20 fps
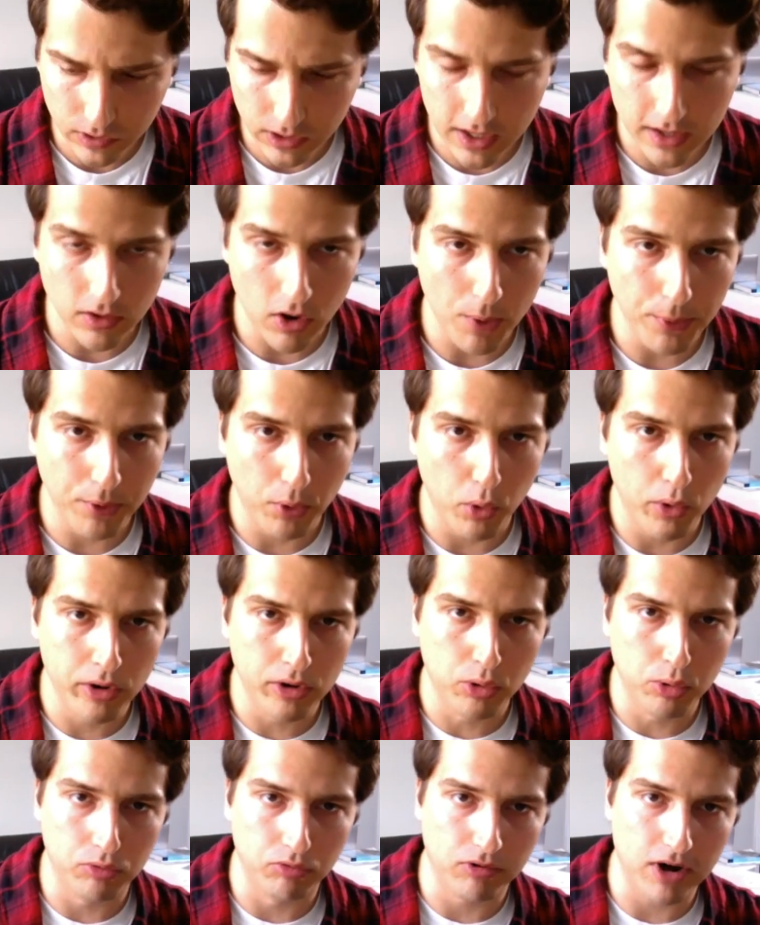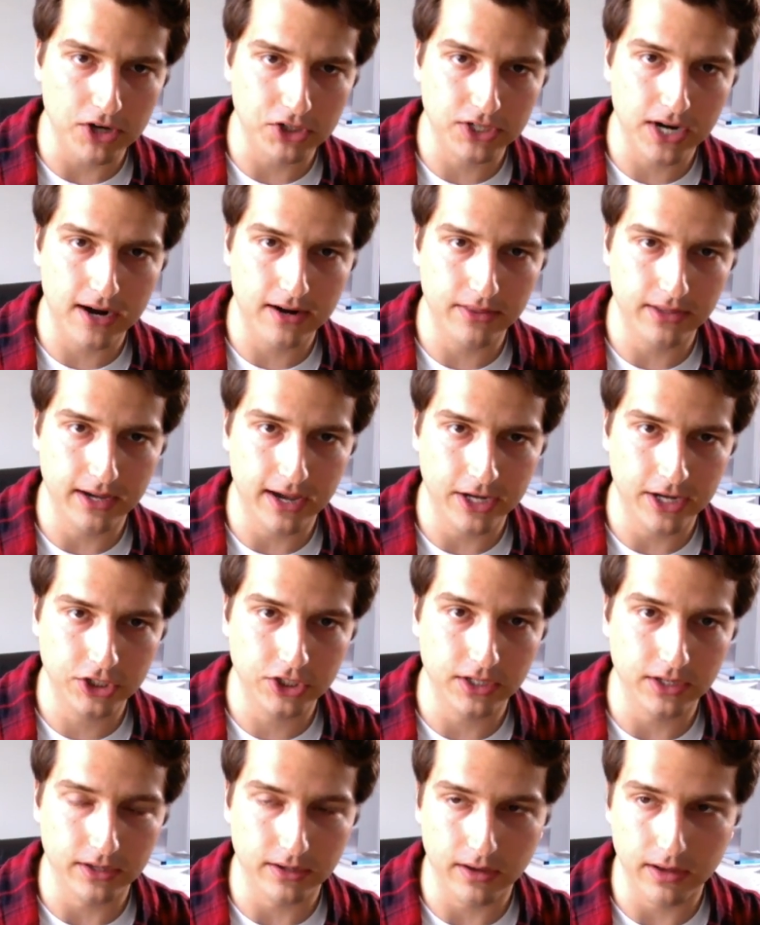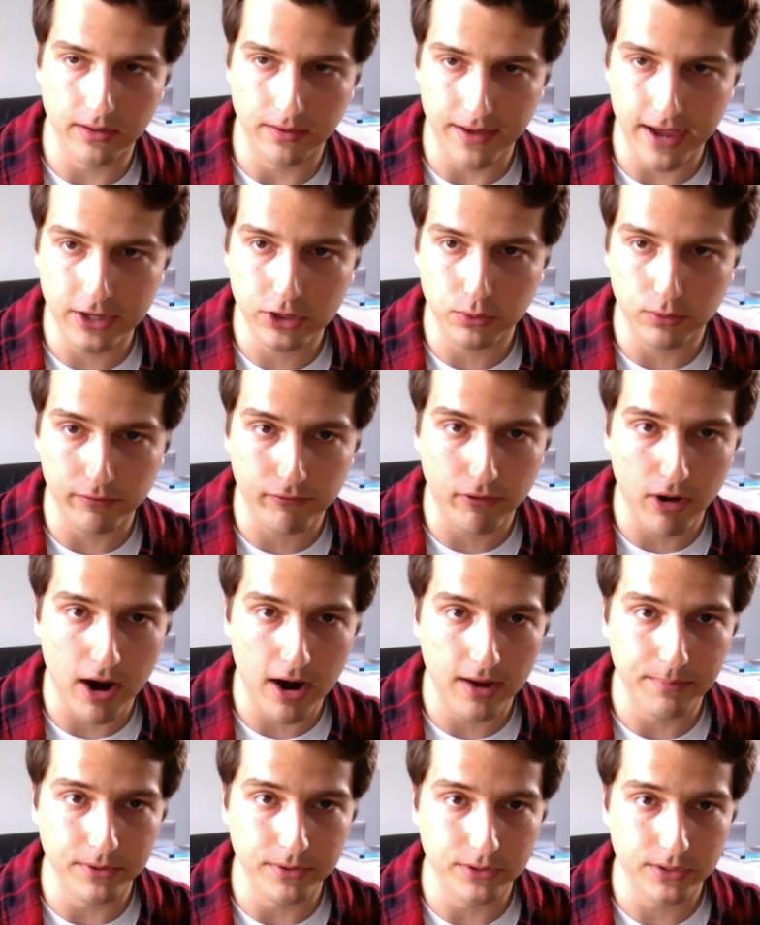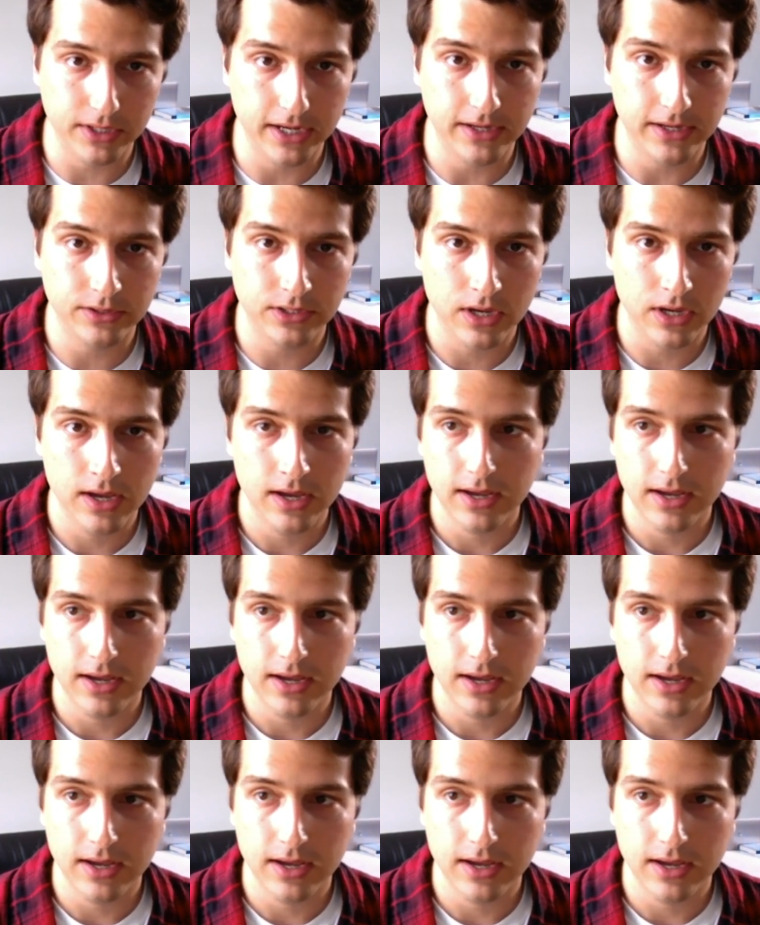and all the oil would rush out of the engine and the engine would fry up and seize.